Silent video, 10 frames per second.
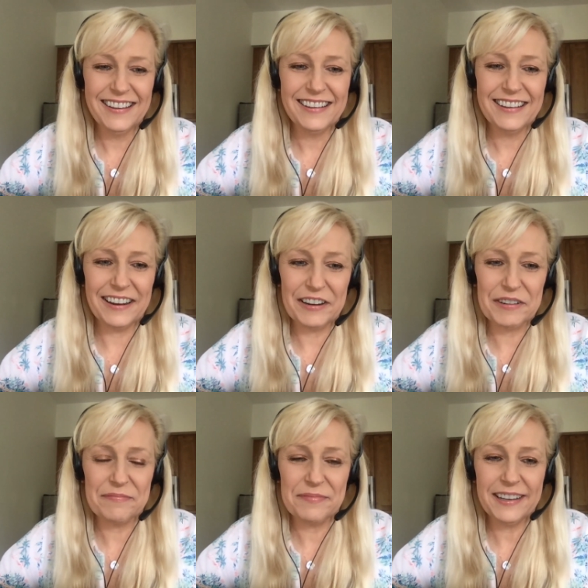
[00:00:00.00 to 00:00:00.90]
Um,
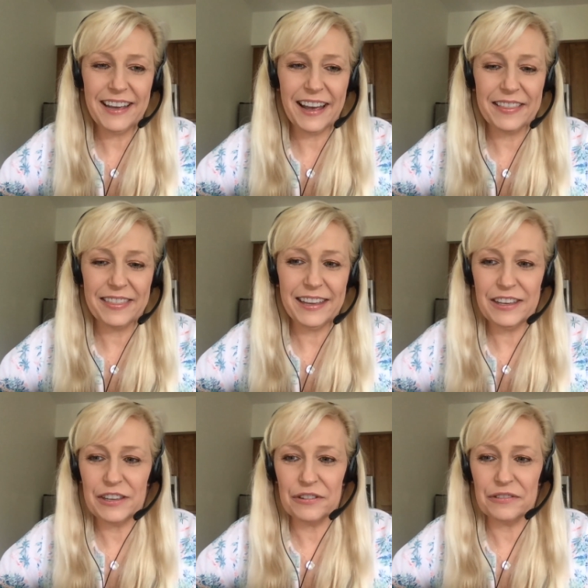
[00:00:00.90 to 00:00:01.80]
but yeah, thank
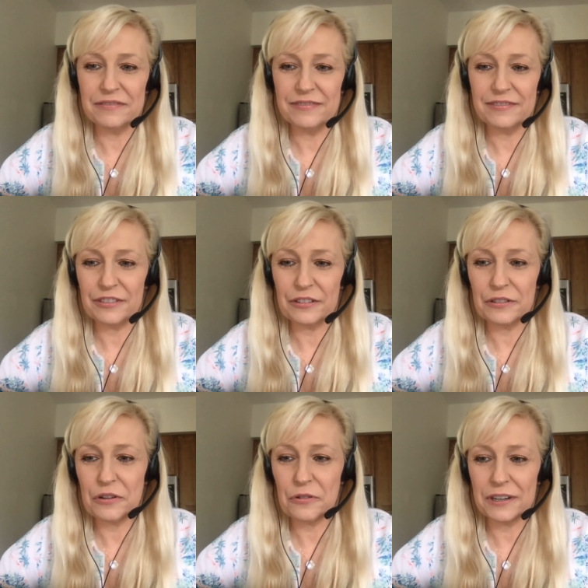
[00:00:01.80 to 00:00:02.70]
you for okay.
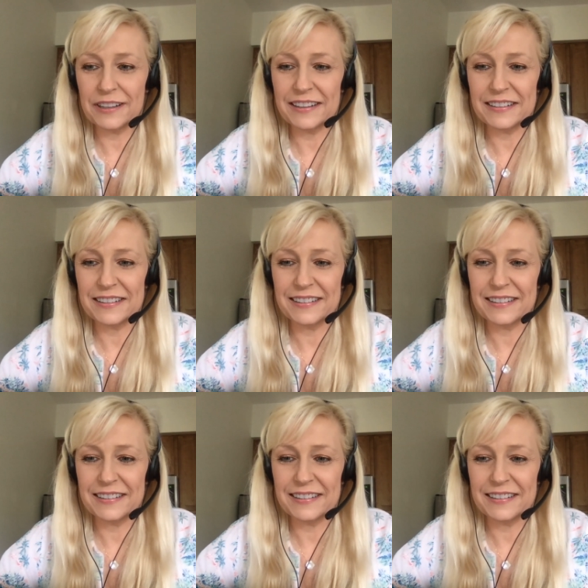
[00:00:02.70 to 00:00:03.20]
recording this.